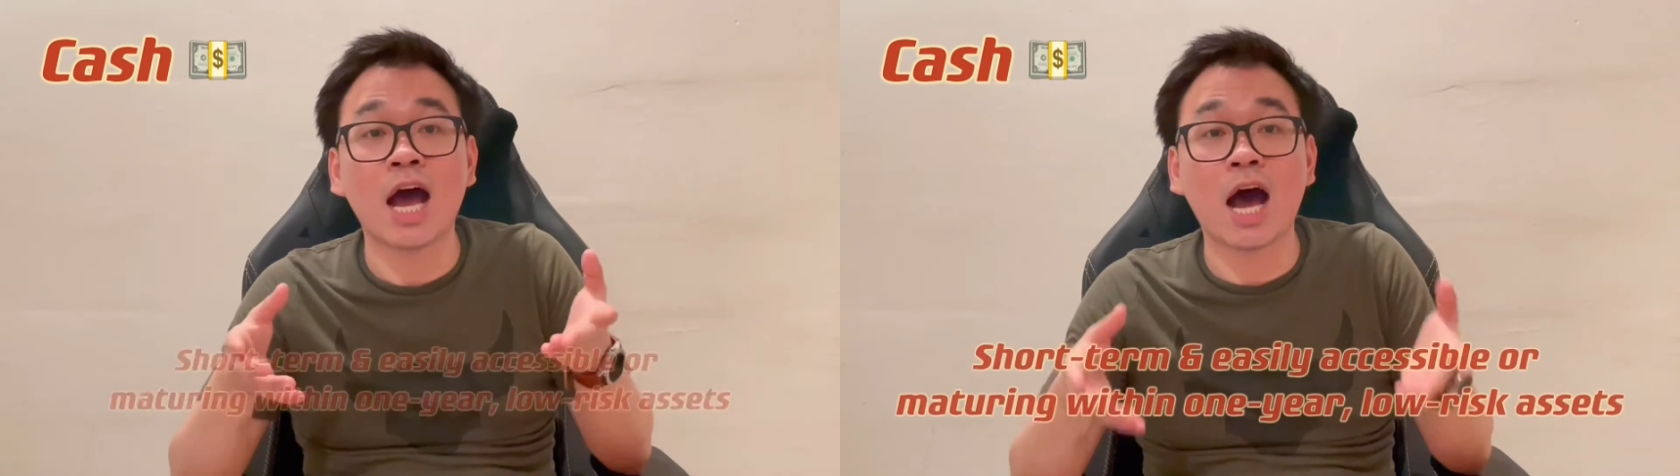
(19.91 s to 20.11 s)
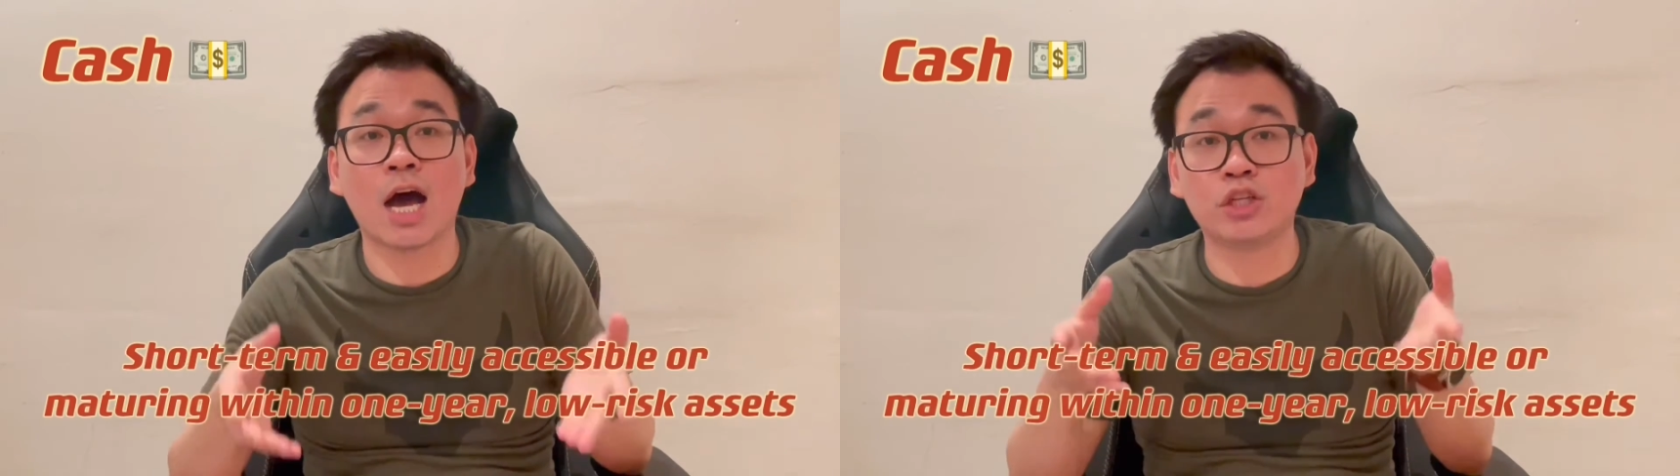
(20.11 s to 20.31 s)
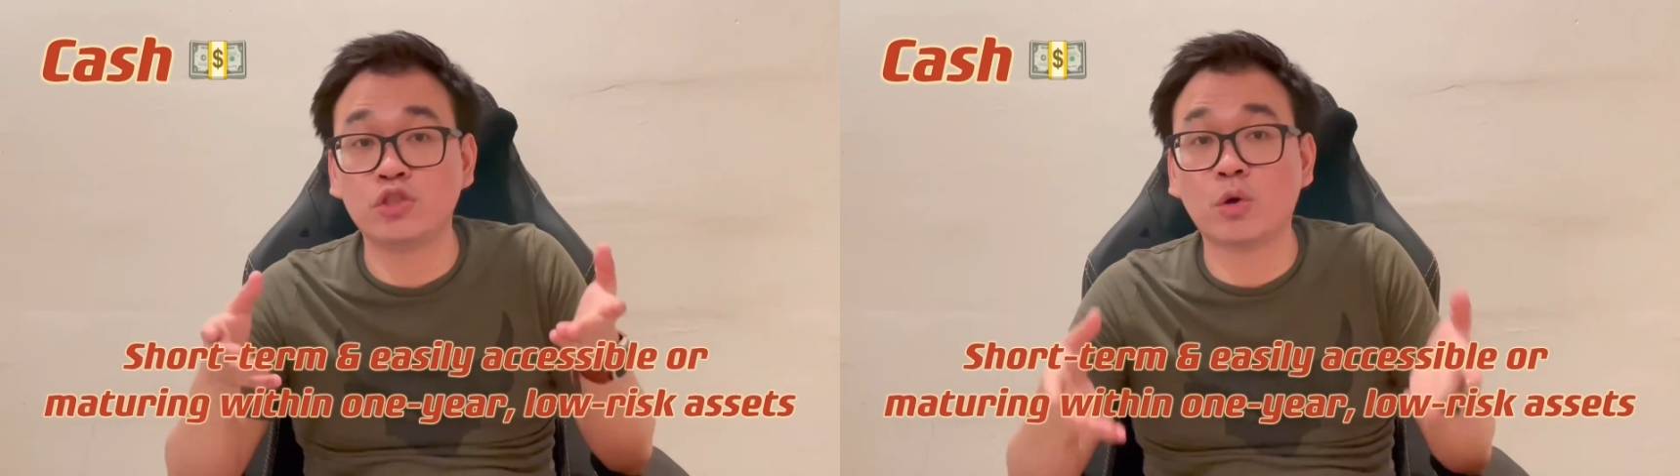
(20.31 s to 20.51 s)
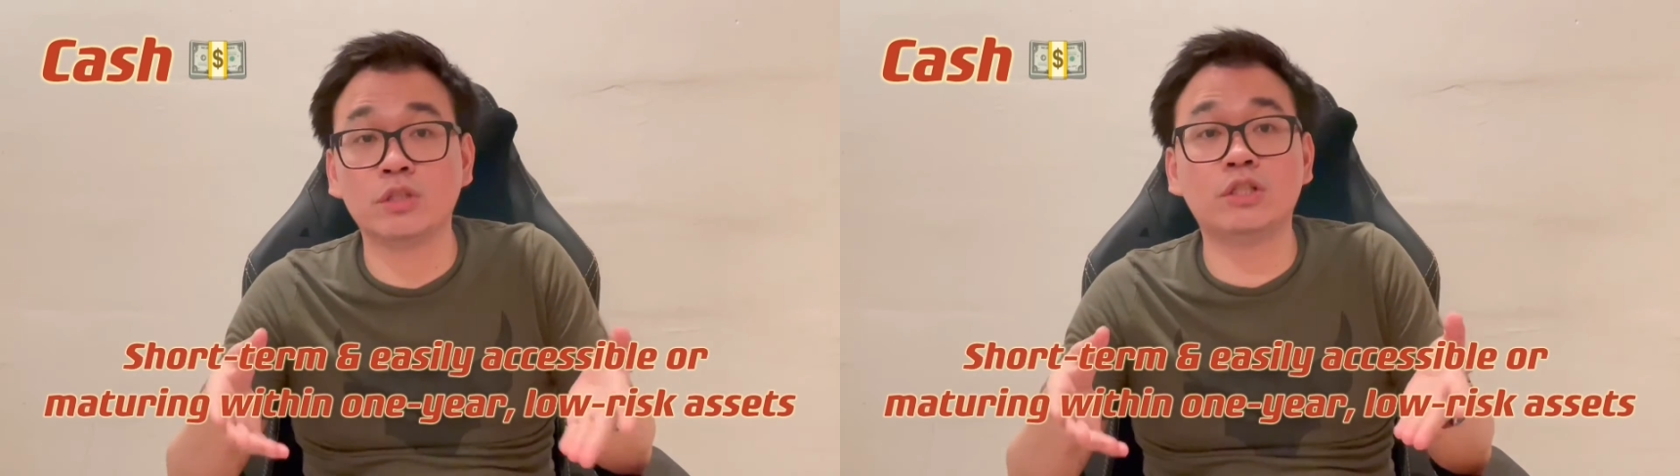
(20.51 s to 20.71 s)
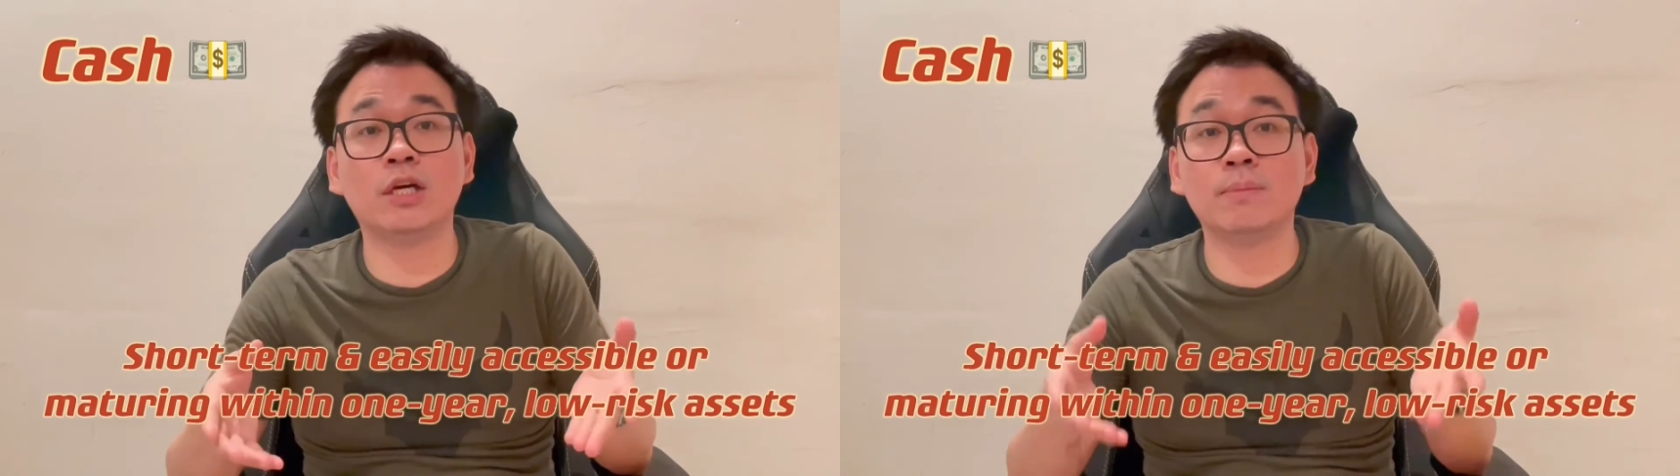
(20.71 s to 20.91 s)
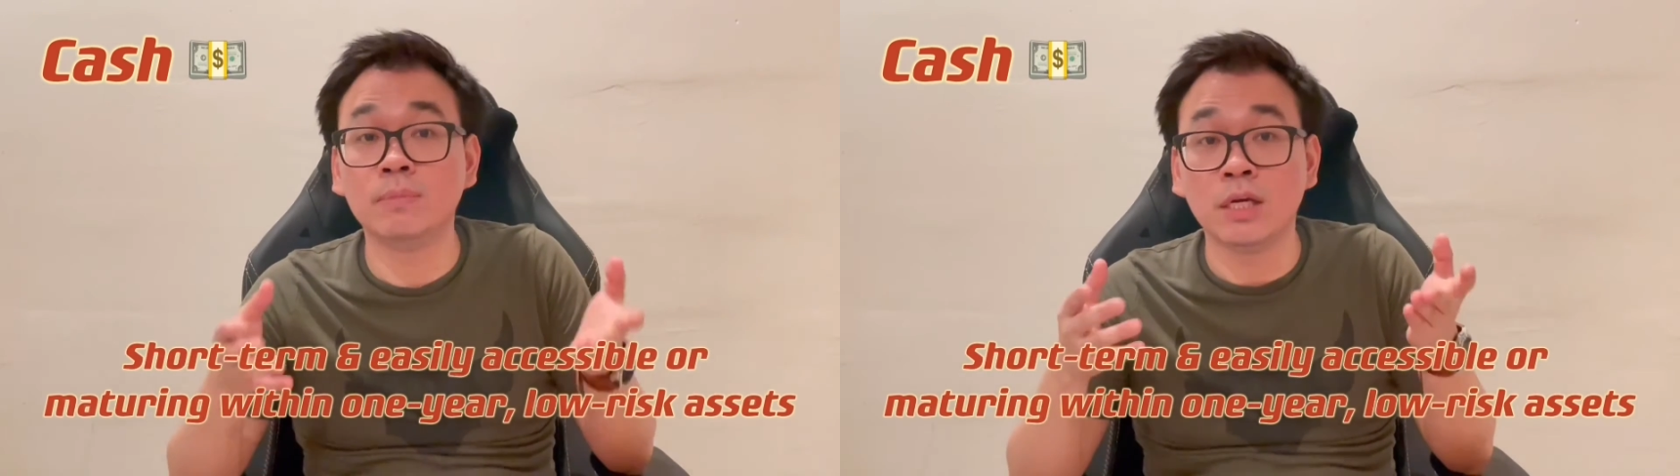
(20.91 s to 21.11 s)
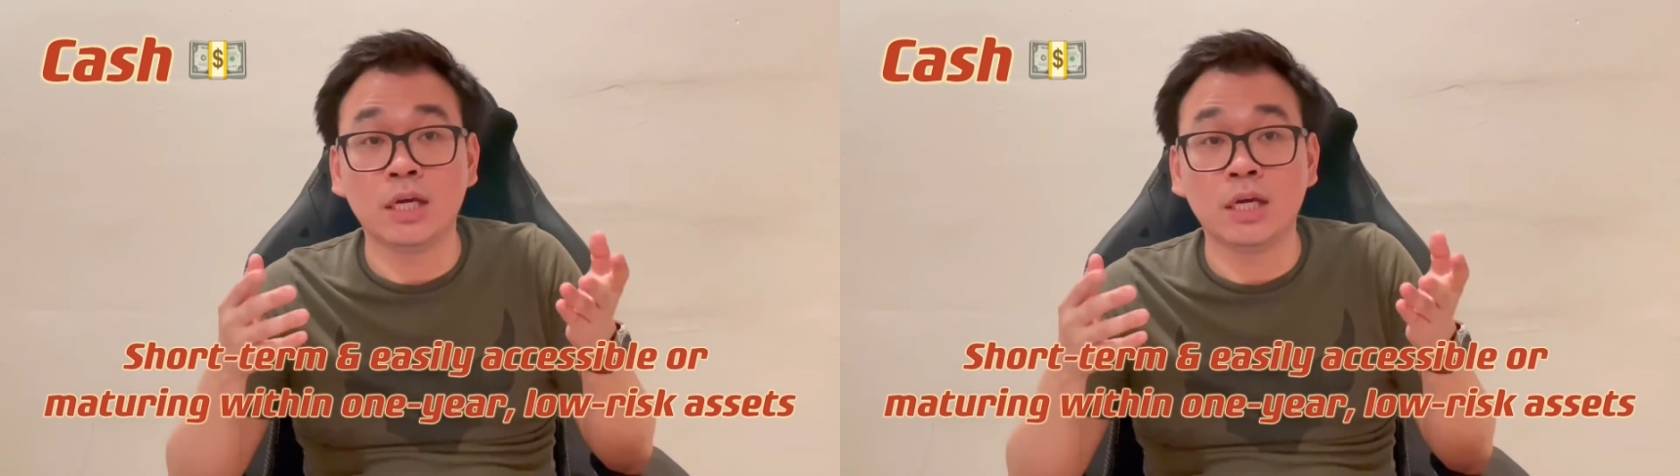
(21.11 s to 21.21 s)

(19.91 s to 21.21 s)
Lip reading: are short-term,